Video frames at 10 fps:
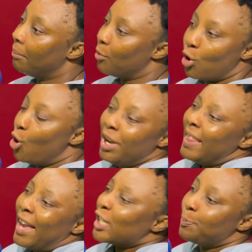Well only
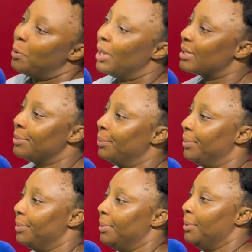that experience no.
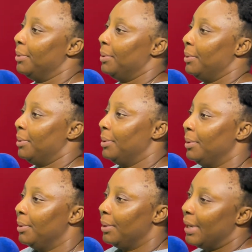
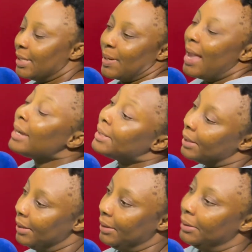It's an
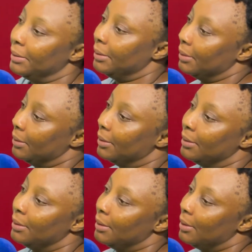ending.
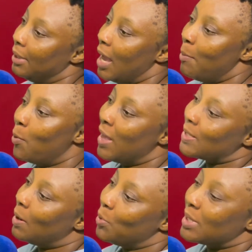I mean, that's
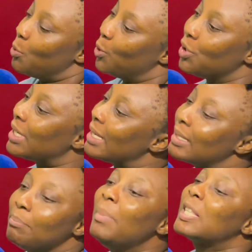how we say we don't
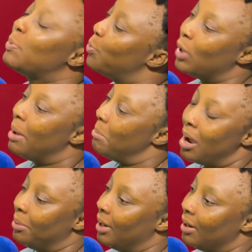just meet people and marry.